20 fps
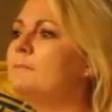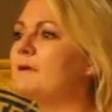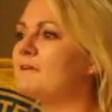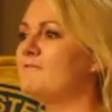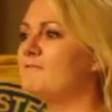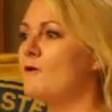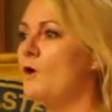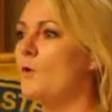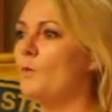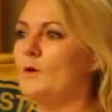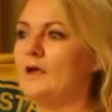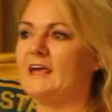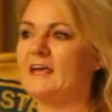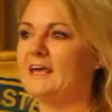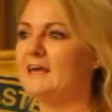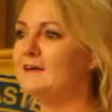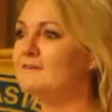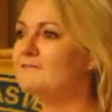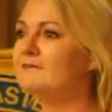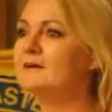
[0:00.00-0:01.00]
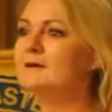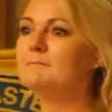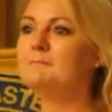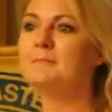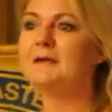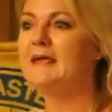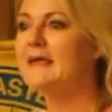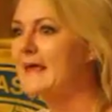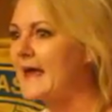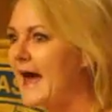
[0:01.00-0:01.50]
before we even
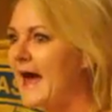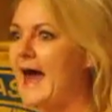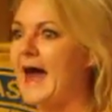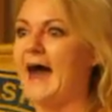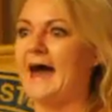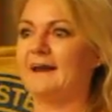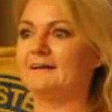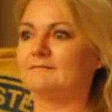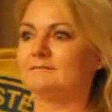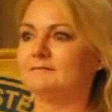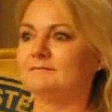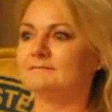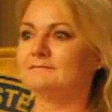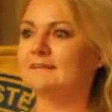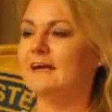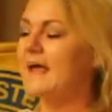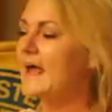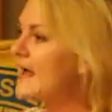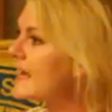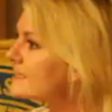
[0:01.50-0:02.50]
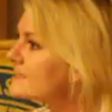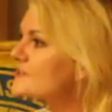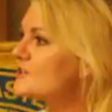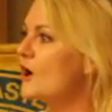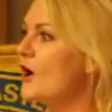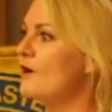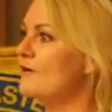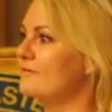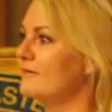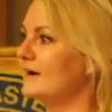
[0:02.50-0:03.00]
began. It's
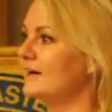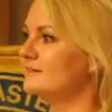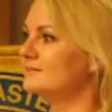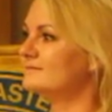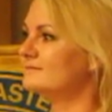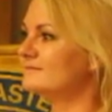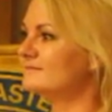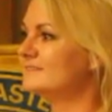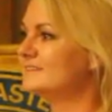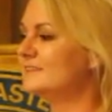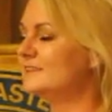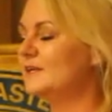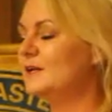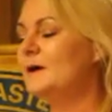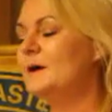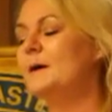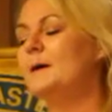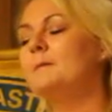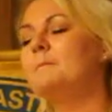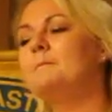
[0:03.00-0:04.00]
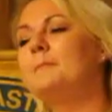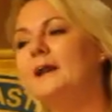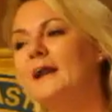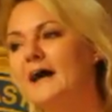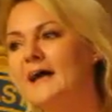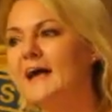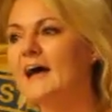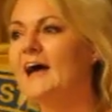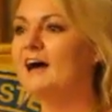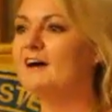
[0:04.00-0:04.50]
over. But
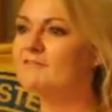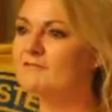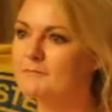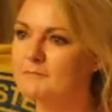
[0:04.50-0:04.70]
I have